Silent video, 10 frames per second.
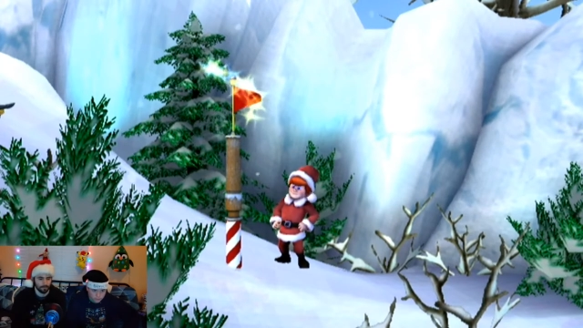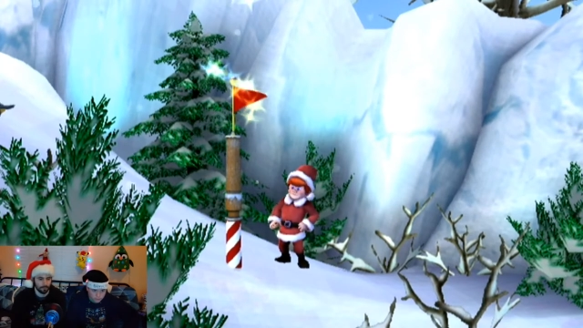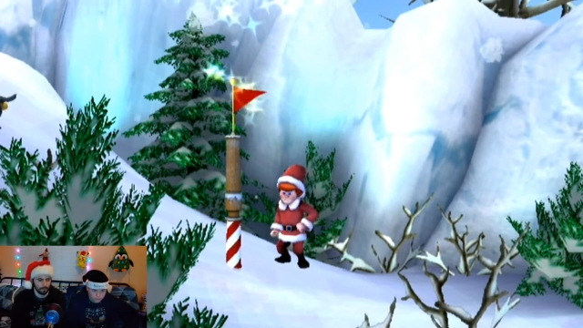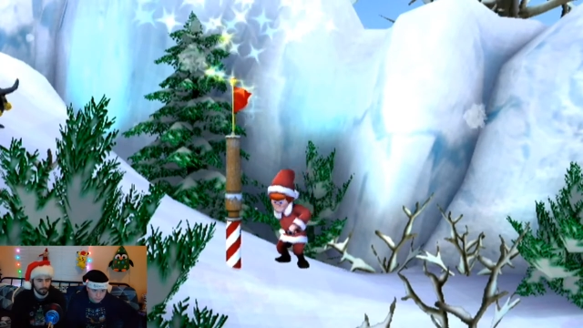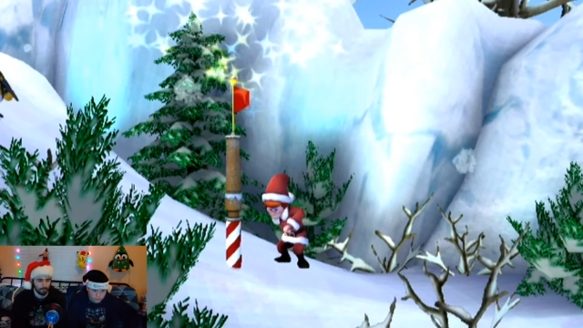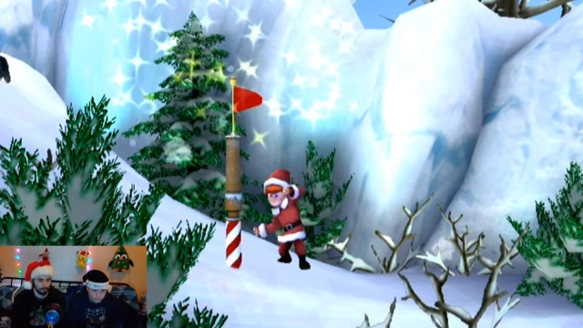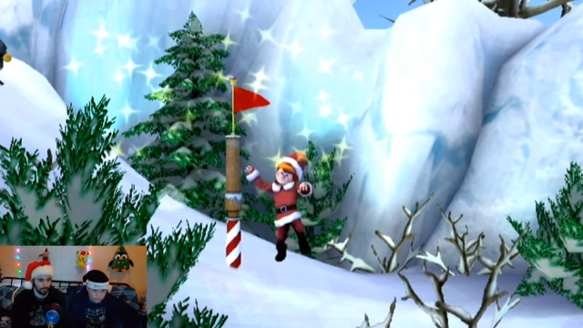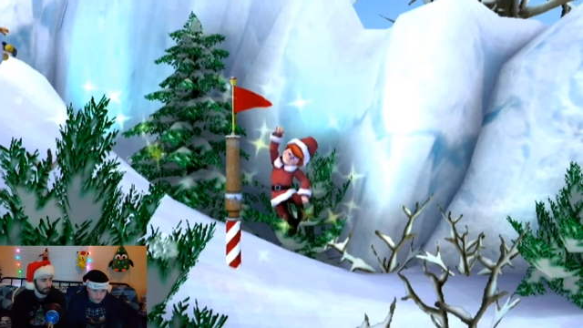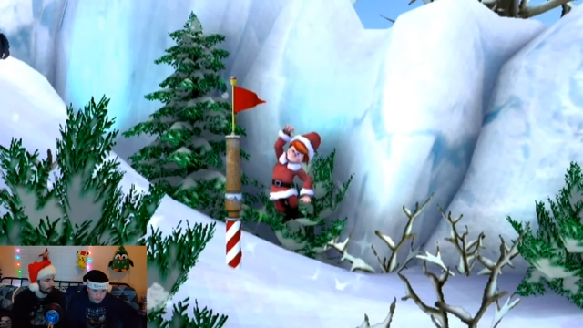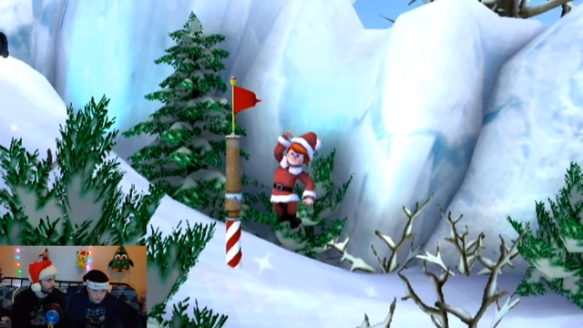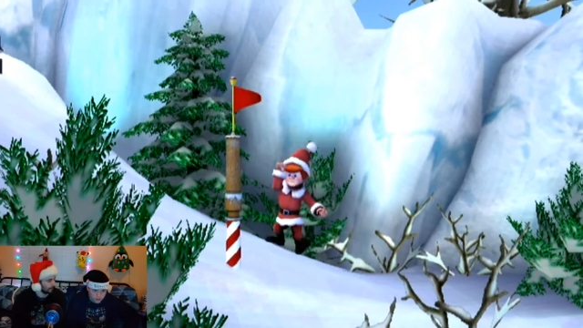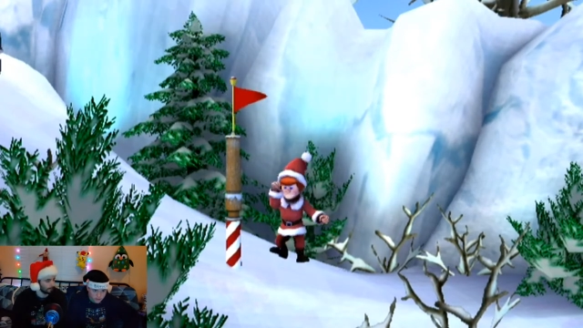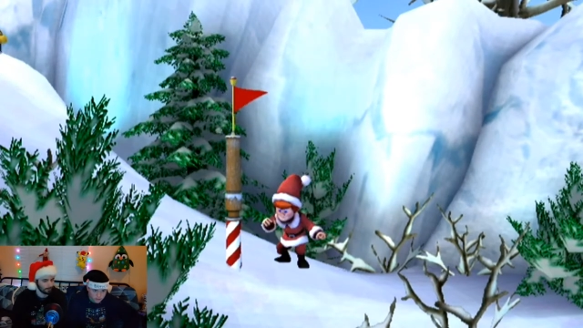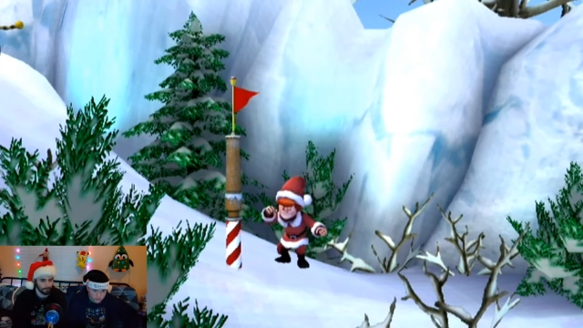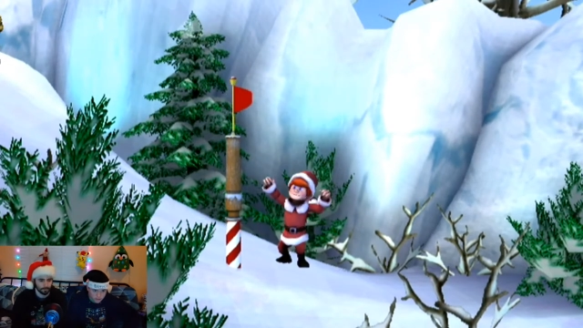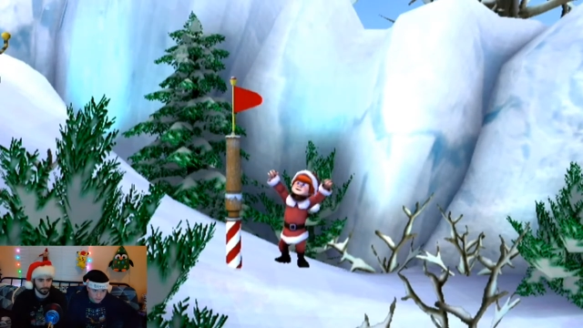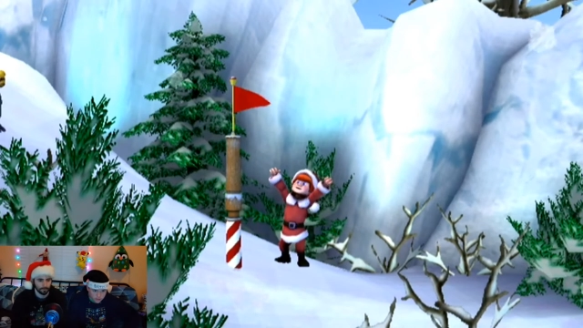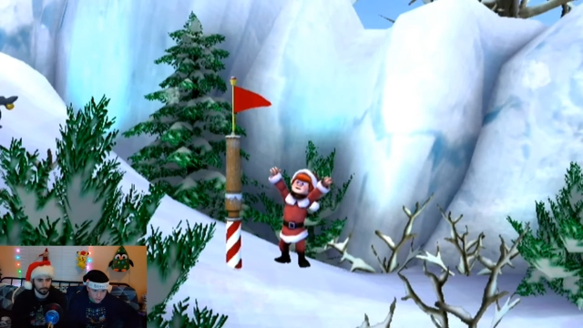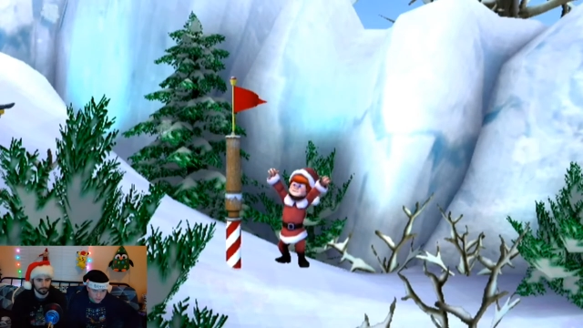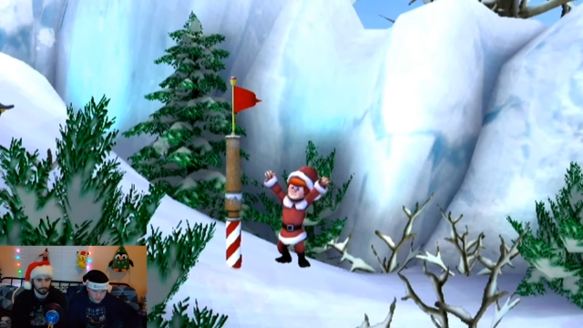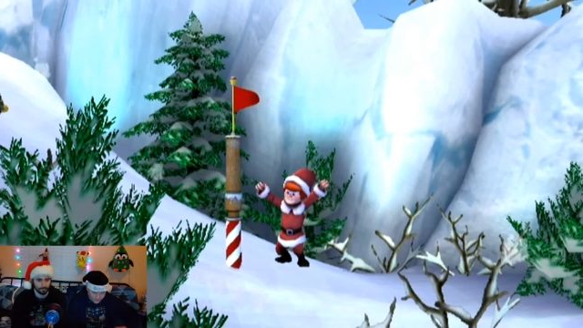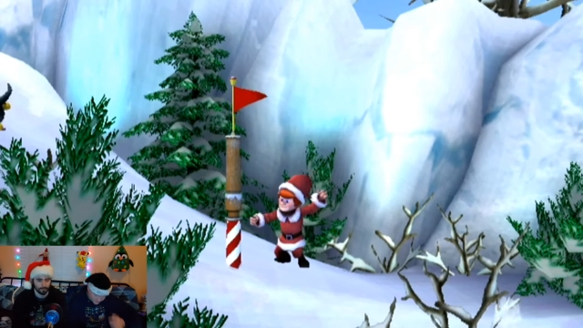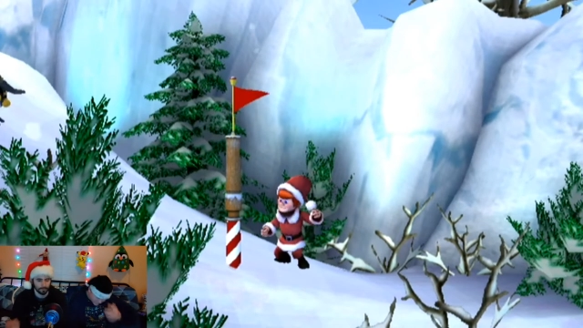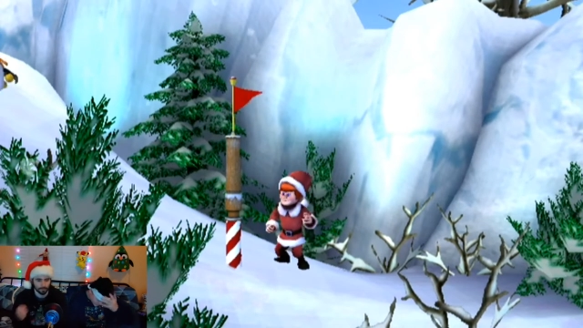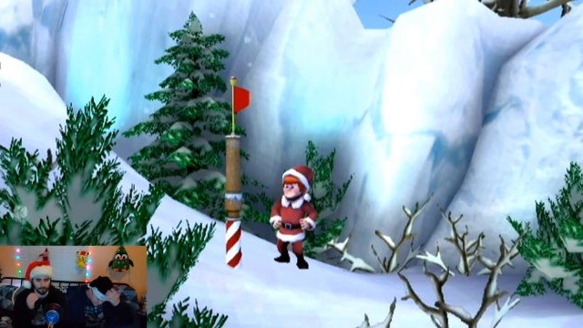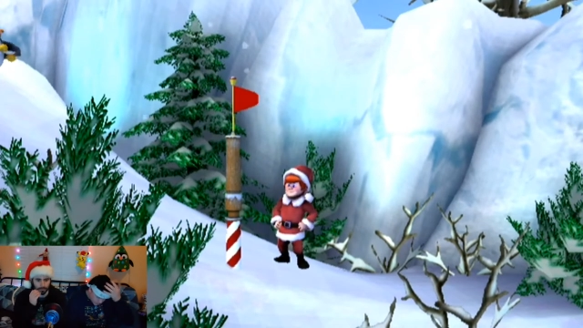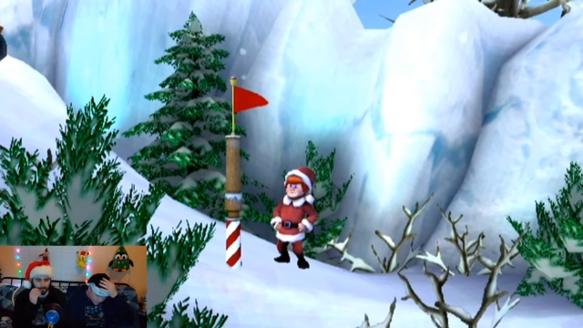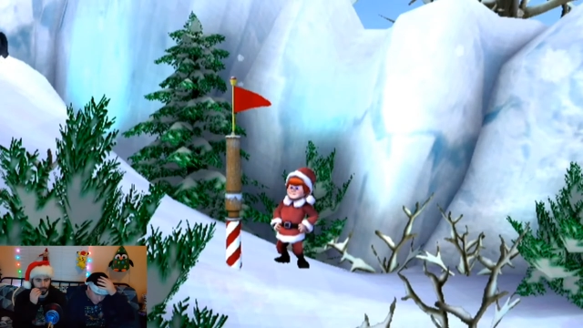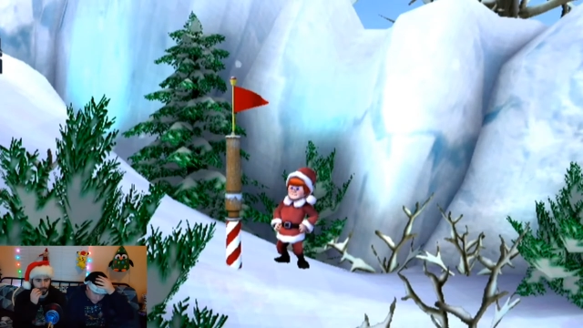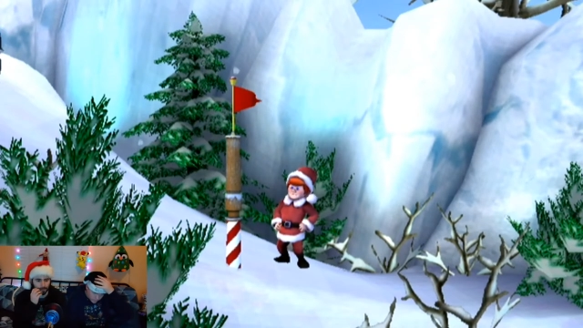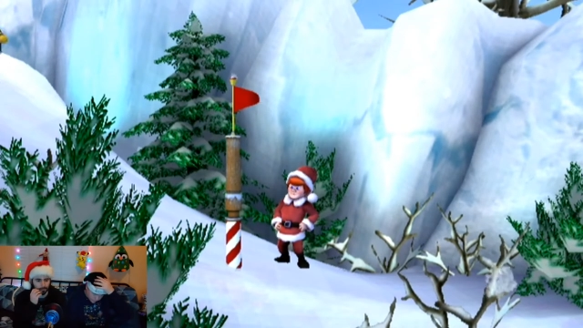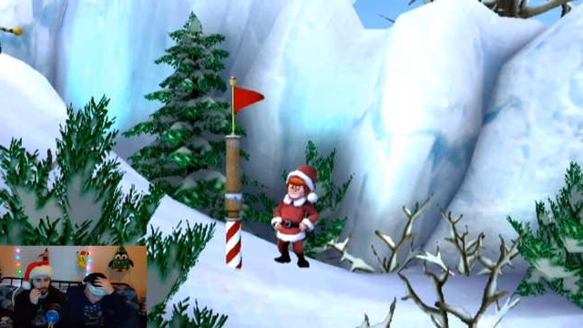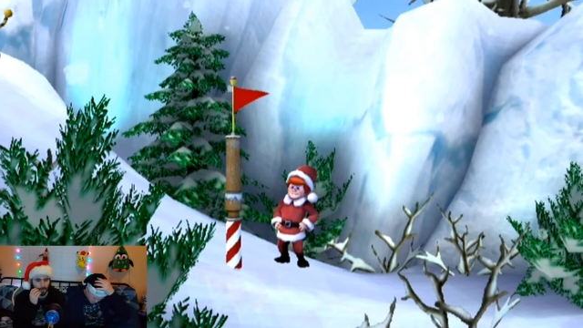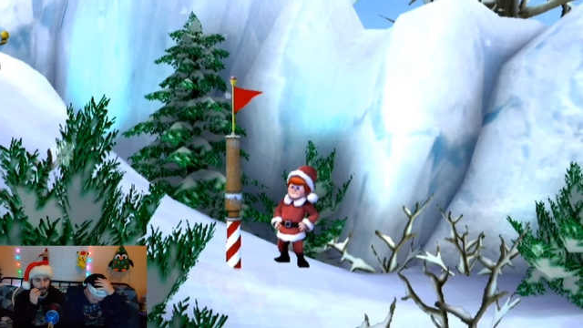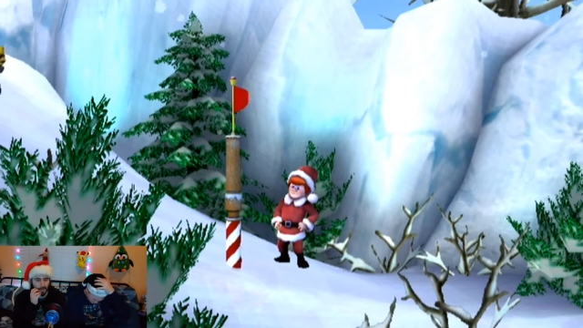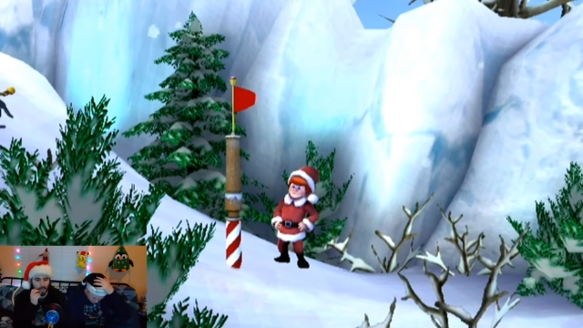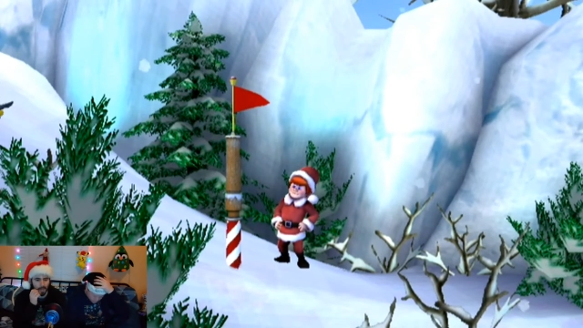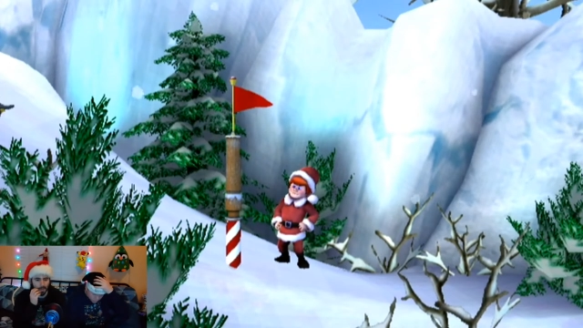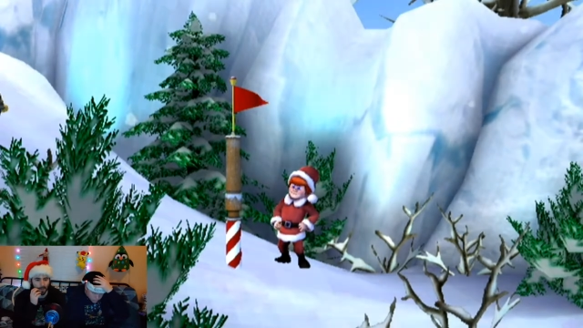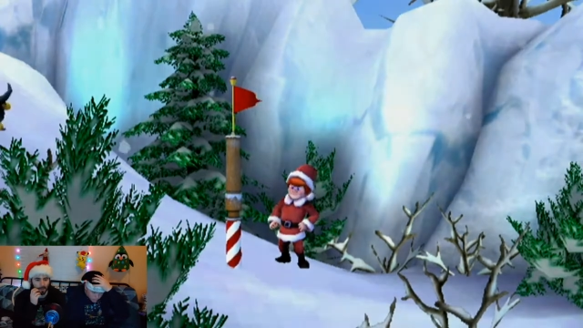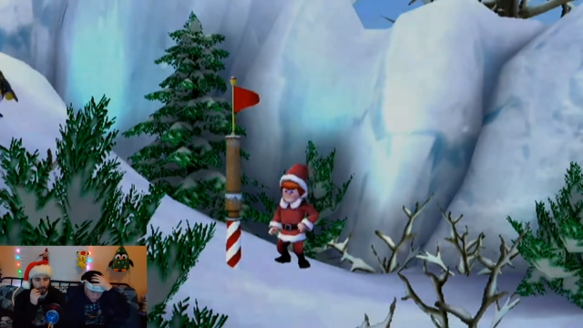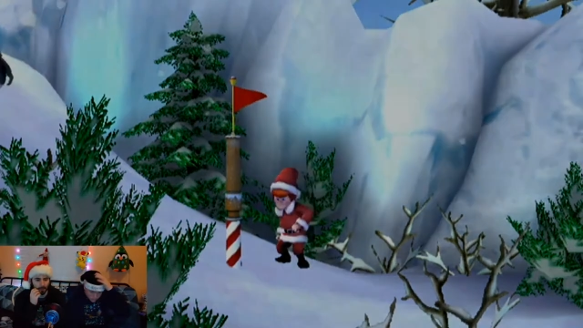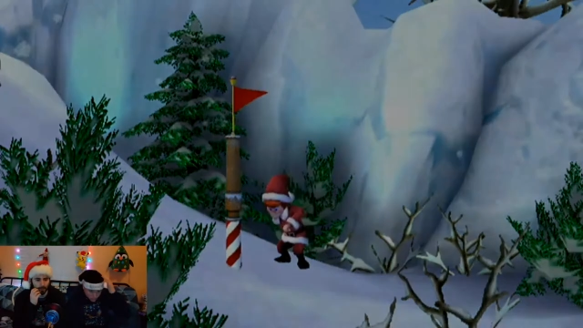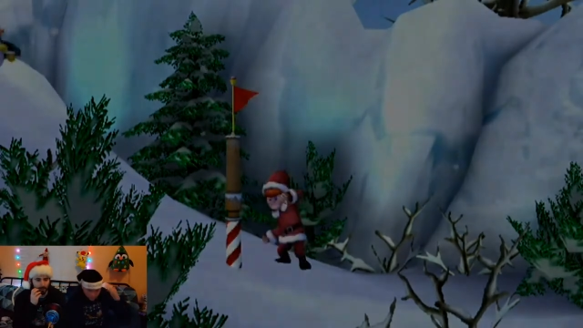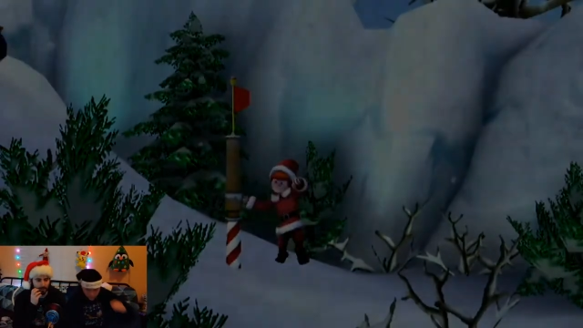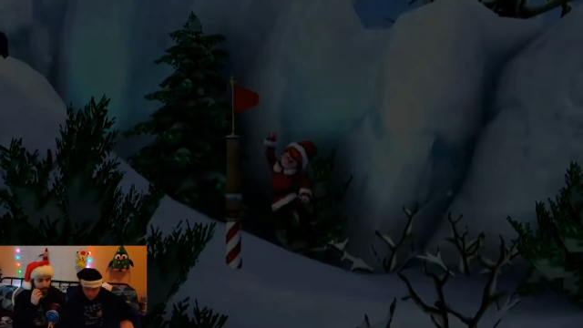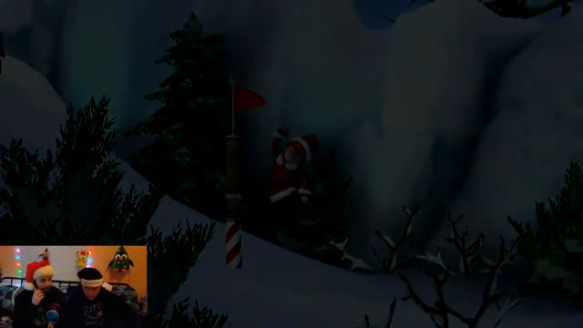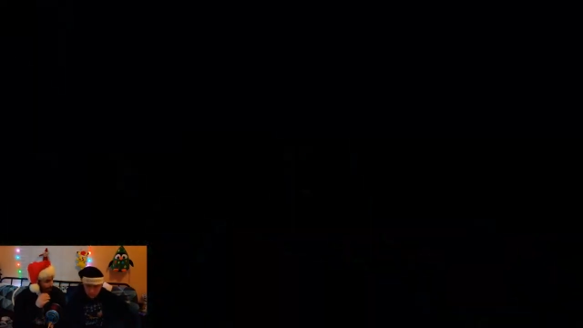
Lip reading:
Nobody's mouth can be seen.